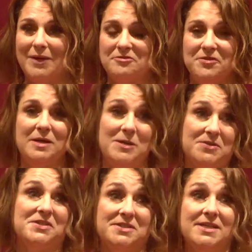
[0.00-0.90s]
and Phoebe,
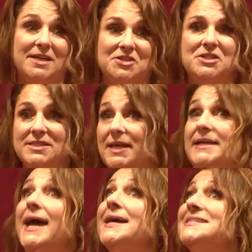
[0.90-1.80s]
the snitch, is like,
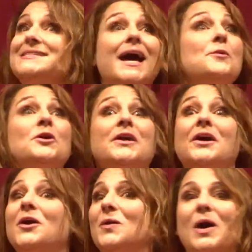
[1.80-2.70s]
yes, I will
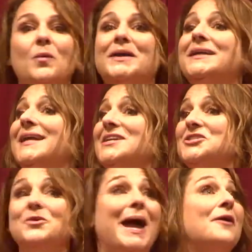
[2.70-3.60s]
go. What can I
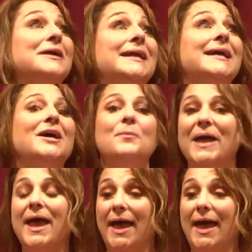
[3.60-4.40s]
do? How can I help?